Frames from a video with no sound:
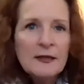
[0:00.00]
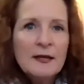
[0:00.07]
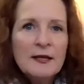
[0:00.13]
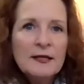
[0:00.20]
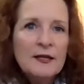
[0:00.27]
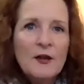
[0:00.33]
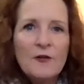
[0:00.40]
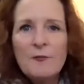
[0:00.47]

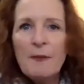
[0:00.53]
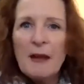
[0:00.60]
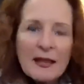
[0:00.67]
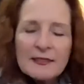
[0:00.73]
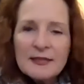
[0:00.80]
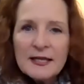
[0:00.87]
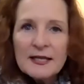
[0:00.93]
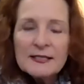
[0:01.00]
the bad
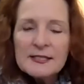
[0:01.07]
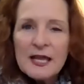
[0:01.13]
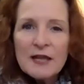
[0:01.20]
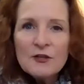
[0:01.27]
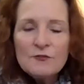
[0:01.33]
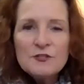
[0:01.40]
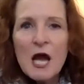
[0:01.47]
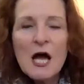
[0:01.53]
things that you've
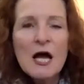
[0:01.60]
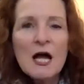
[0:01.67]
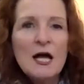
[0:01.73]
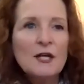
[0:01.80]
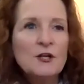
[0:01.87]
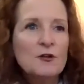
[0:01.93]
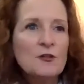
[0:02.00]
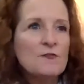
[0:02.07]
done
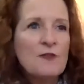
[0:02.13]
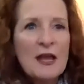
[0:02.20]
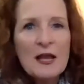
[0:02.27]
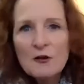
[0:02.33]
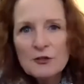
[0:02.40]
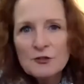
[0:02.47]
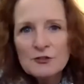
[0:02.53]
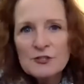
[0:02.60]
or the
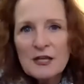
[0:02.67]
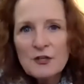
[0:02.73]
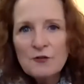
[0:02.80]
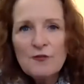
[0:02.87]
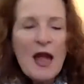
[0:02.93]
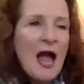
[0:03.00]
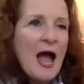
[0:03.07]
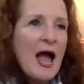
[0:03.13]
failures that you've
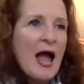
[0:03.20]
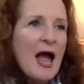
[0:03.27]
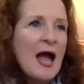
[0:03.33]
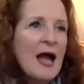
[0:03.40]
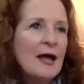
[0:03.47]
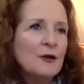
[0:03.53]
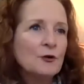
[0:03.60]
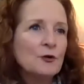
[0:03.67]

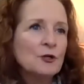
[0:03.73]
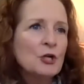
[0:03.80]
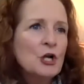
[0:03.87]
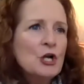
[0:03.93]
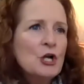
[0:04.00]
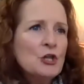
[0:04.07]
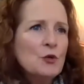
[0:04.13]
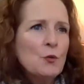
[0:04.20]
had or
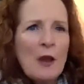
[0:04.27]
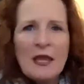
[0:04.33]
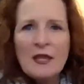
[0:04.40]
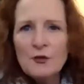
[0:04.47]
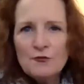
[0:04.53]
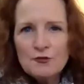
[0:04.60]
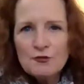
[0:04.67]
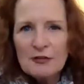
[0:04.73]
the way
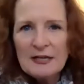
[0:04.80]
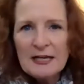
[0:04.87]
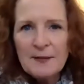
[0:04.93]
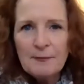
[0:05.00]
you've treated